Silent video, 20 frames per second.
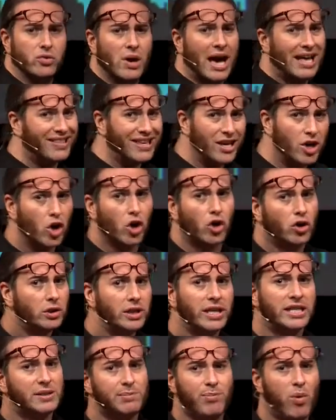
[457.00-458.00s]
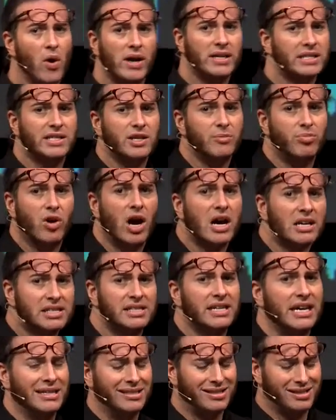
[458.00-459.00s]
you, at the earliest point in the
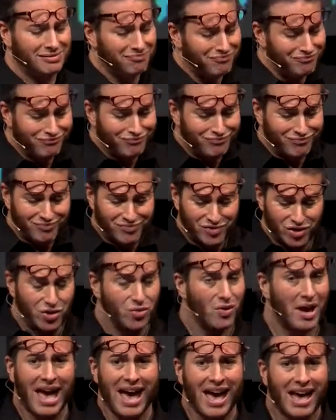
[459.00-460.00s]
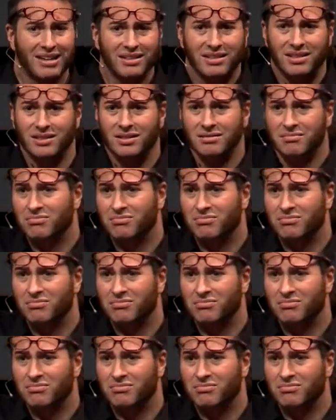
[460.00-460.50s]
process, to add